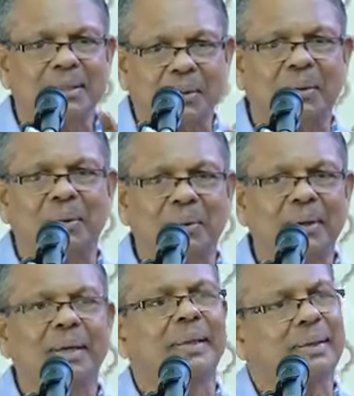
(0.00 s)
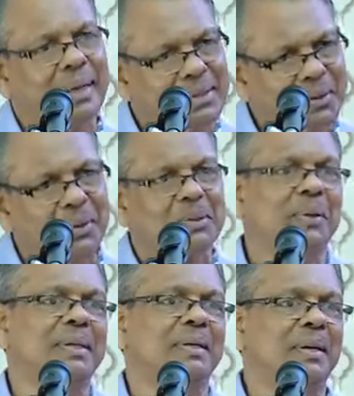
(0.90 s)
wrong, that's also
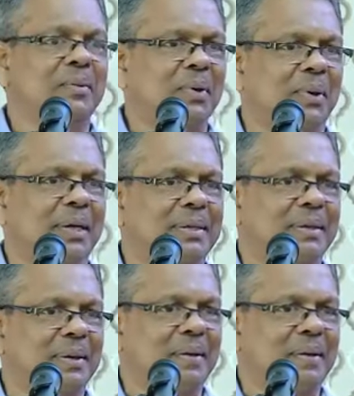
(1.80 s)
is new knowledge.